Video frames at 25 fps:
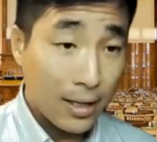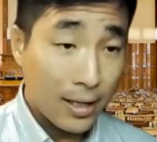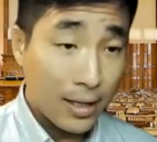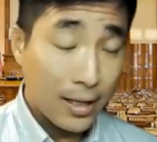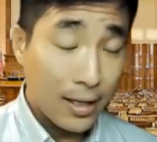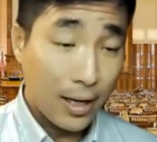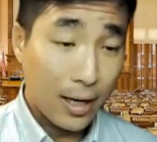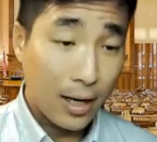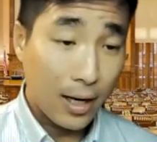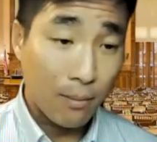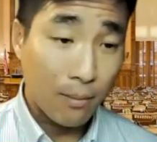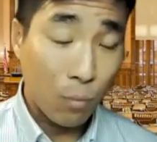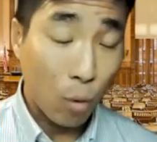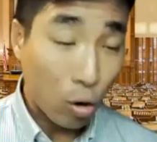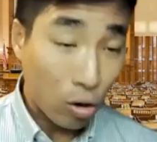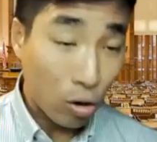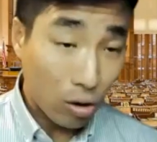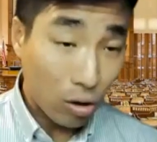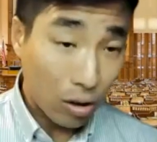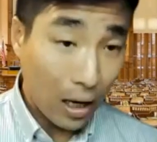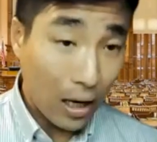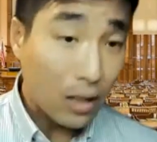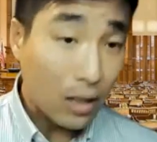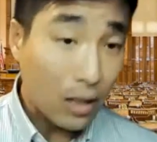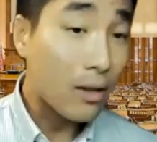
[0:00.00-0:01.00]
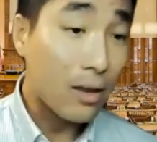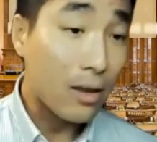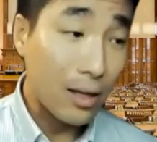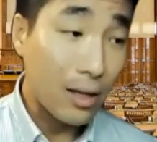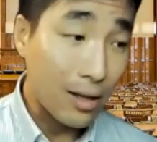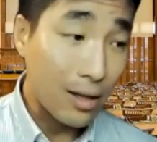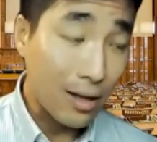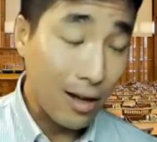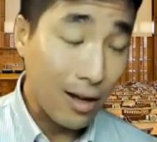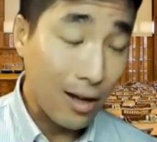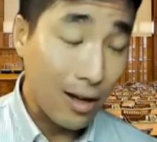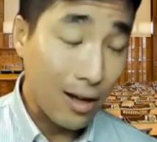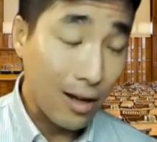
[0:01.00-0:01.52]
more likely than
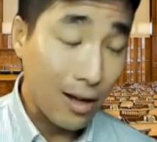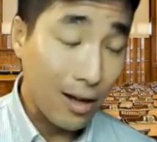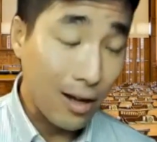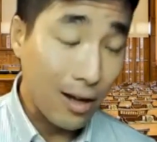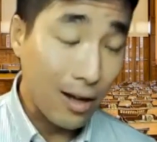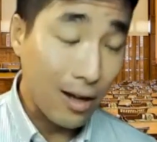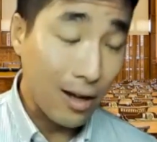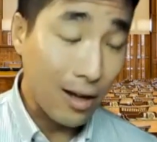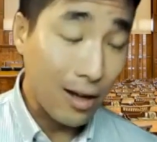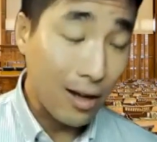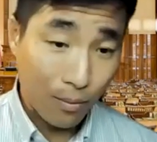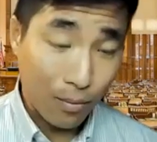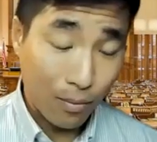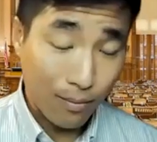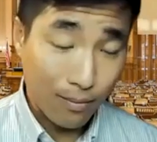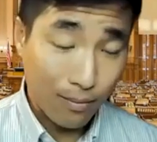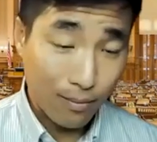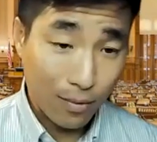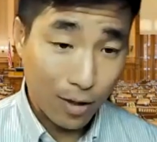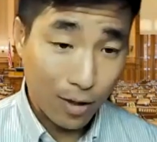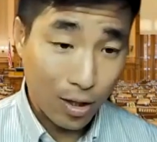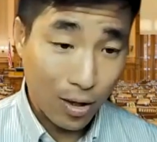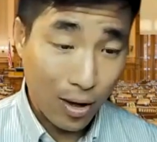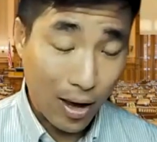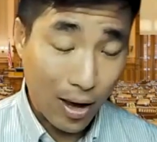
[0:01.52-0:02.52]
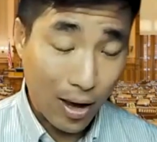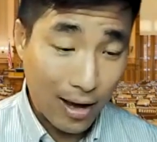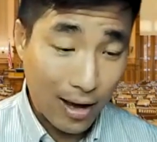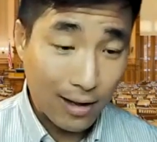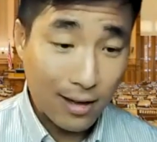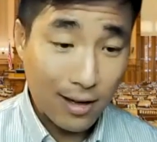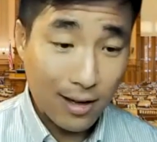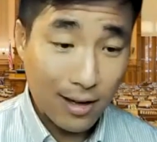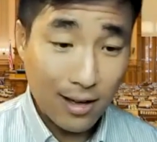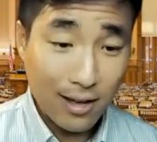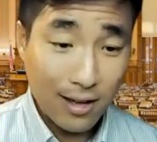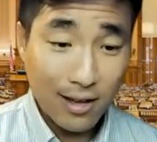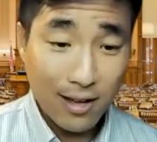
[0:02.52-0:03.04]
not,
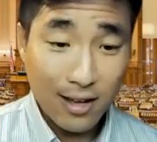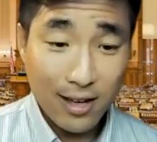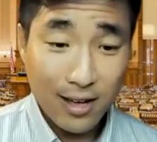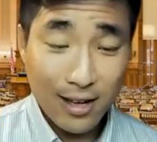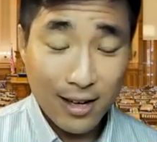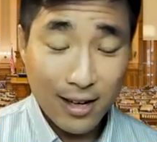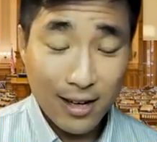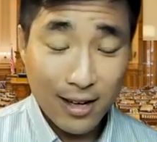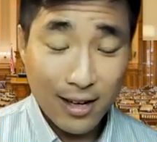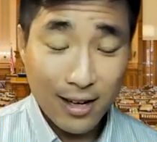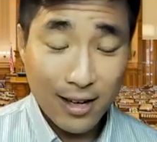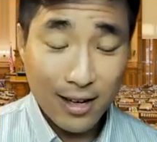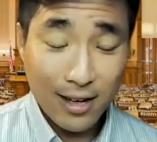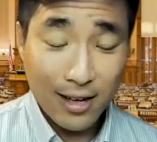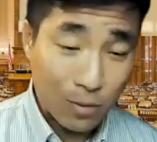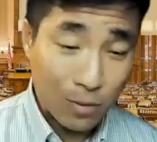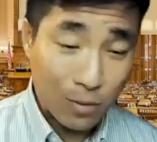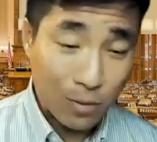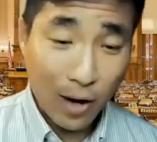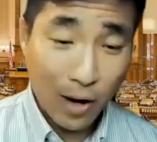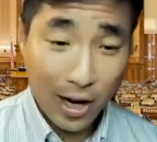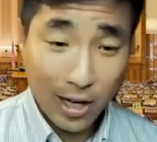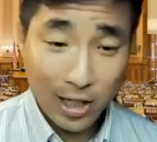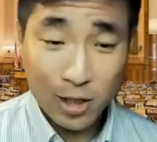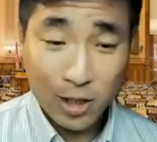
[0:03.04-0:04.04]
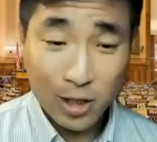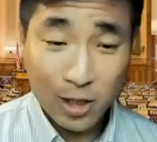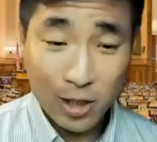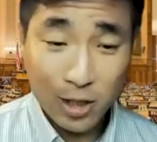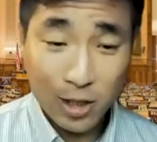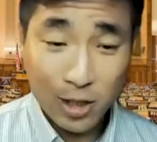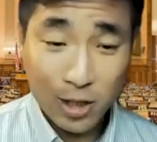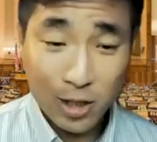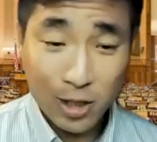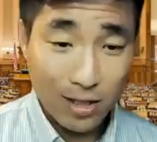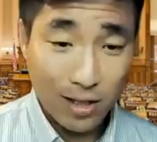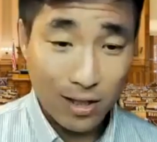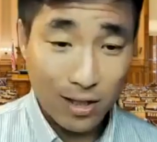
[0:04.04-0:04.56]
at least my
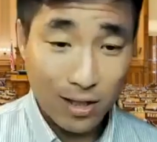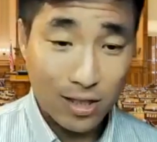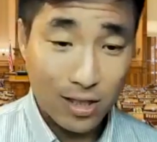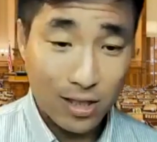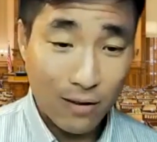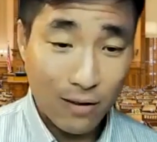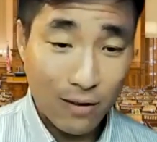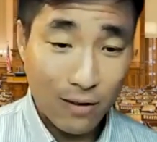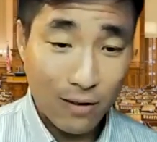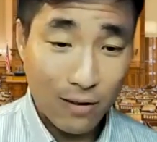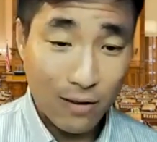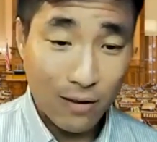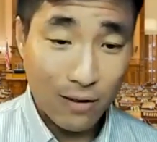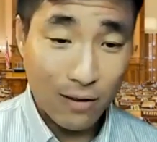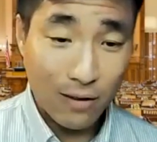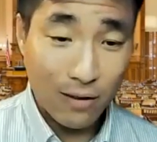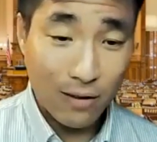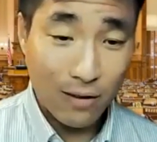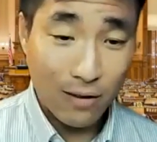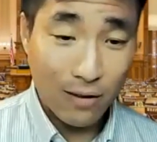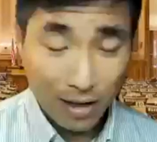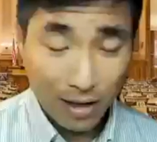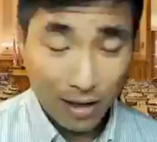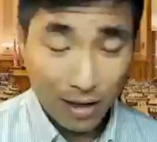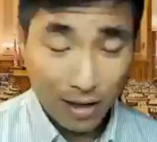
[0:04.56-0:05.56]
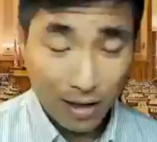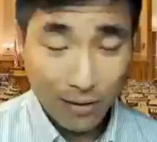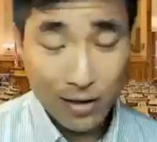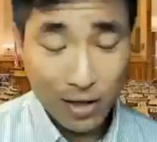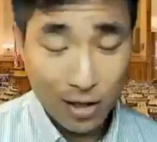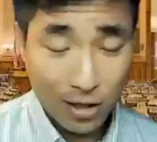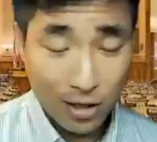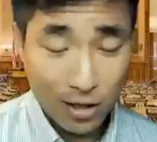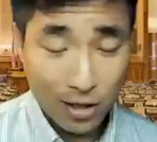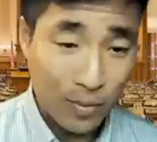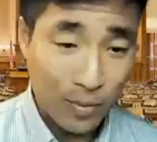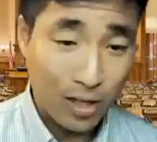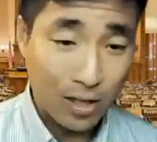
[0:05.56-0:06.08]
experience in the 7 years I've been
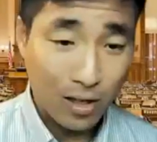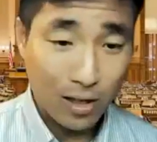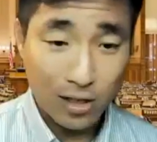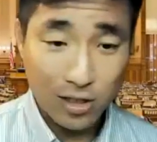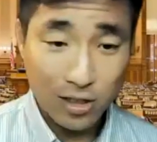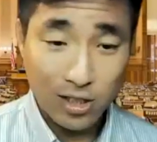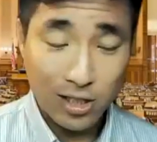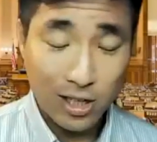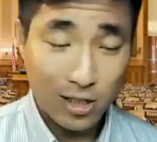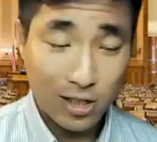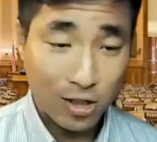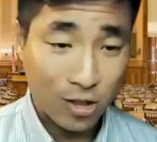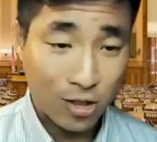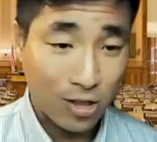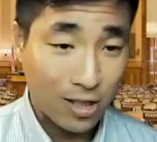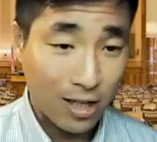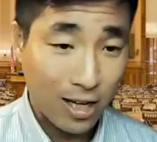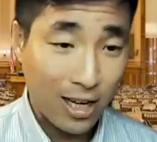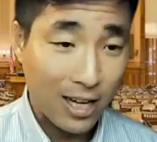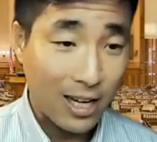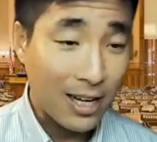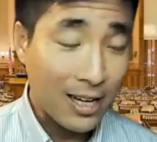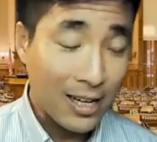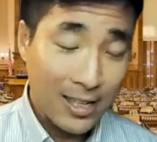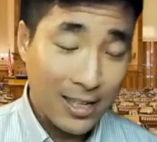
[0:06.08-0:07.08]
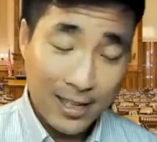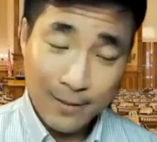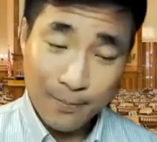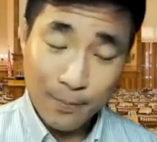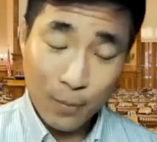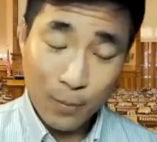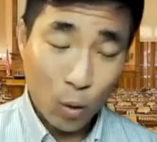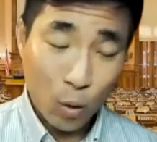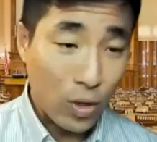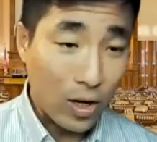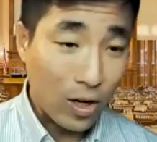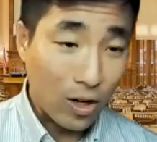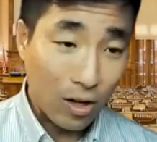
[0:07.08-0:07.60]
in the legislature, is that
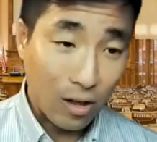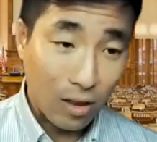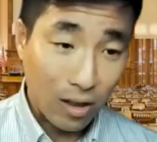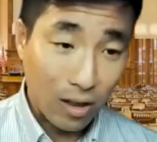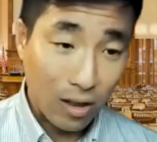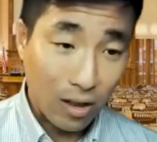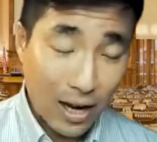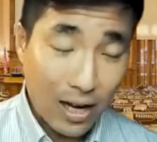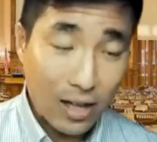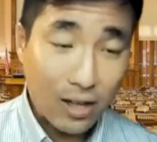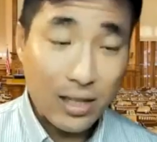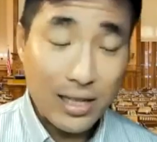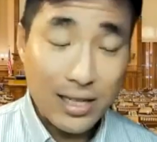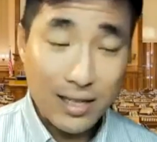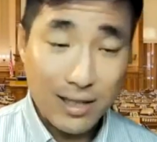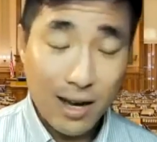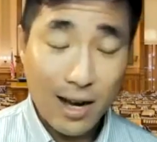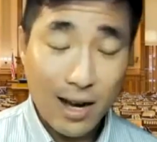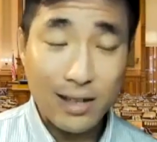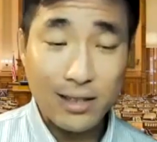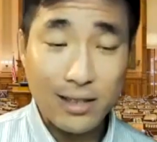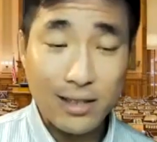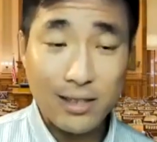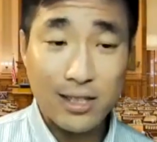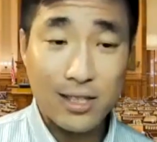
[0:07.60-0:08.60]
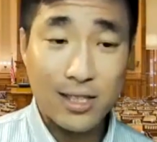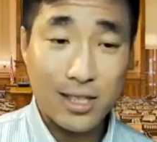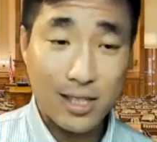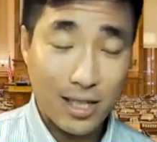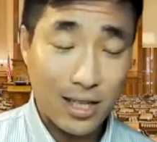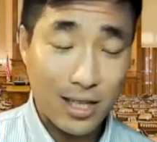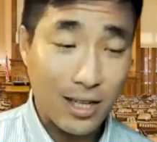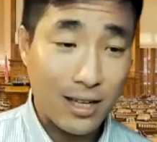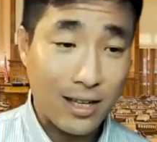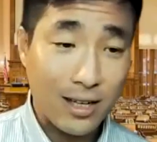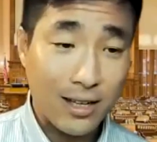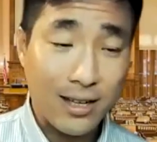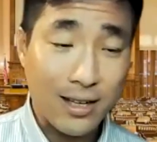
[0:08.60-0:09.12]
we are likely not to see